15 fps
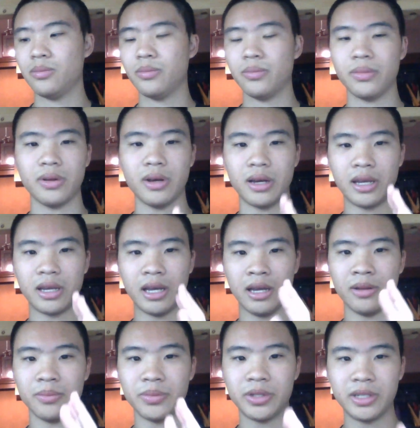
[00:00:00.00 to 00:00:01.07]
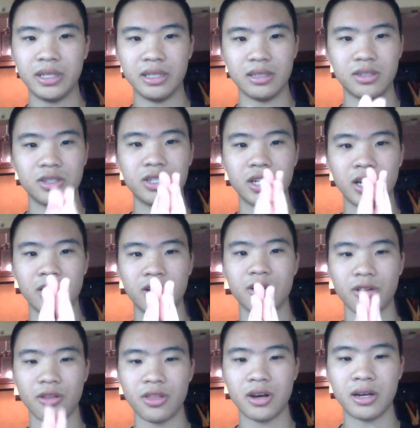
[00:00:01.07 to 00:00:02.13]
Again, please share your
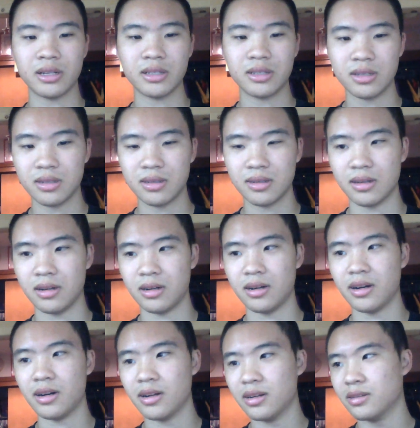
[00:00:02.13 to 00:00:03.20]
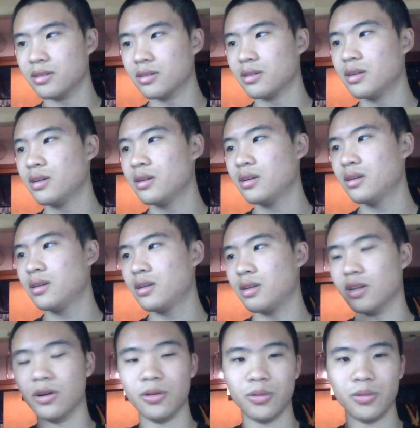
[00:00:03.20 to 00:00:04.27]
thoughts on
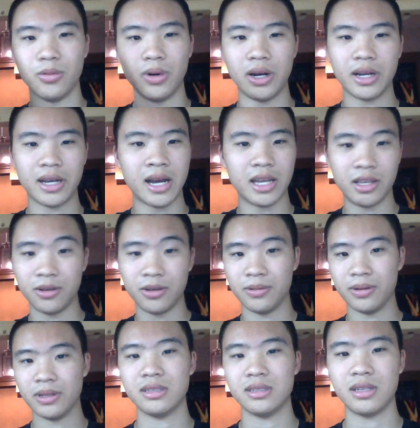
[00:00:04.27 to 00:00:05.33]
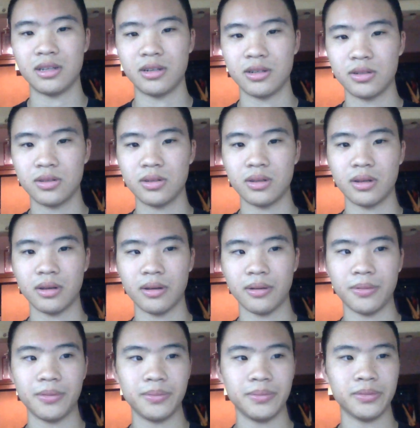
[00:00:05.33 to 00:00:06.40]
what got you into sneakers,
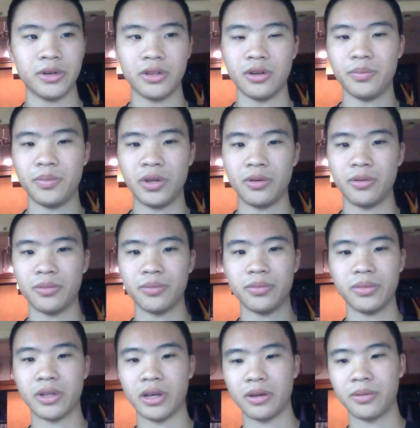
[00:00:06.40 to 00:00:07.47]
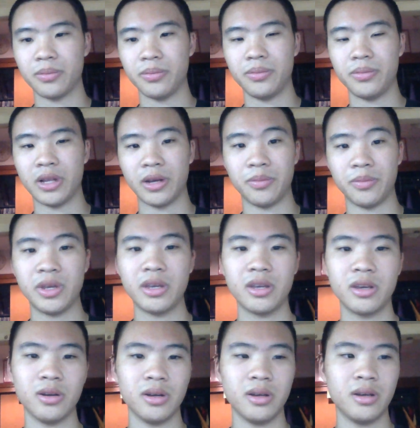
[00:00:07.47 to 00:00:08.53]
whether it be like
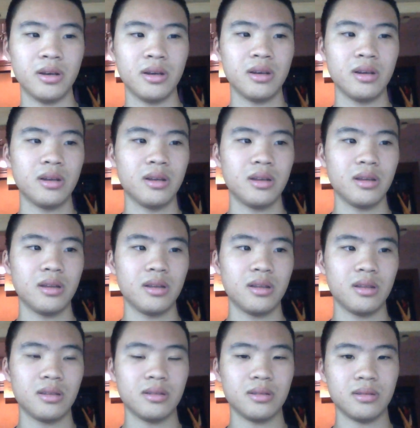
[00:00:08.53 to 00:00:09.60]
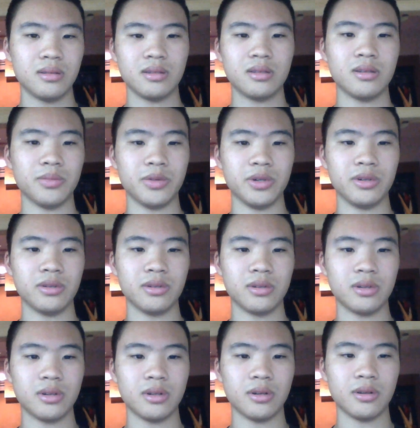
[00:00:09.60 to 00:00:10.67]
me,
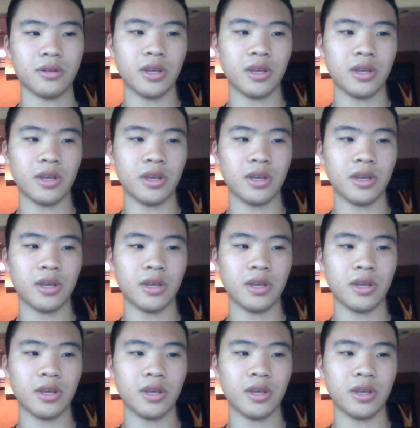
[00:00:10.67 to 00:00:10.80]
someone who came